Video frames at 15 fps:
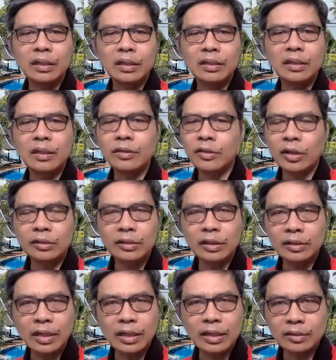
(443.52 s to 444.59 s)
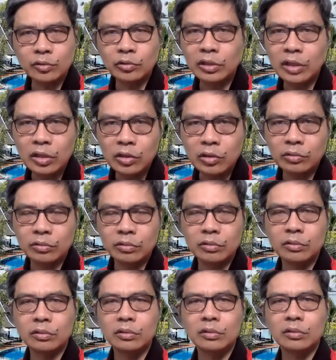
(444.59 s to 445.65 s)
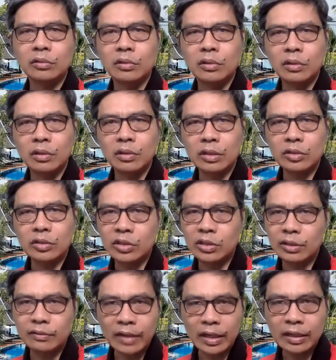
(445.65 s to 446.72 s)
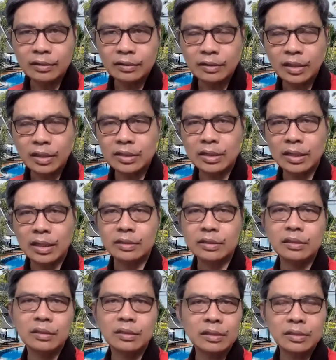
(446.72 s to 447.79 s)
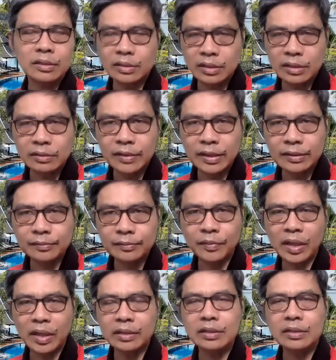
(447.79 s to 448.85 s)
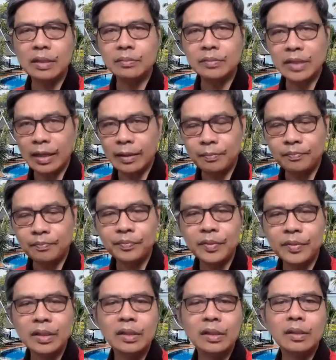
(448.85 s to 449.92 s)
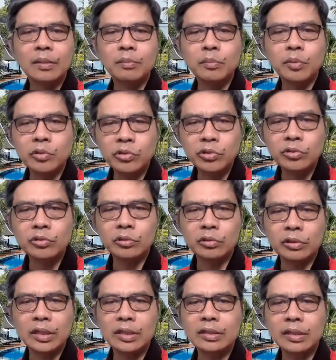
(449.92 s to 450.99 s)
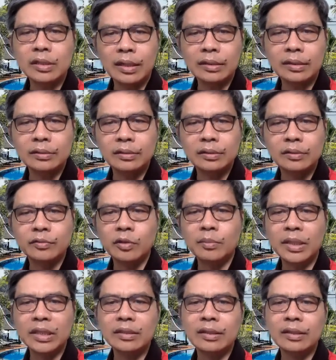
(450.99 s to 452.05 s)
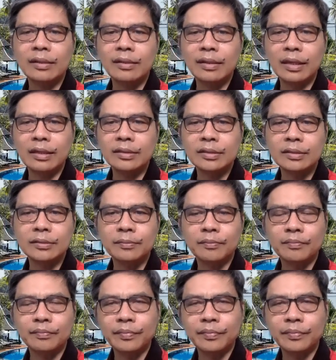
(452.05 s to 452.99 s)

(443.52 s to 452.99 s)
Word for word: He thought that he can continue serving as a servant at the same time. Pursue in his heart for material things.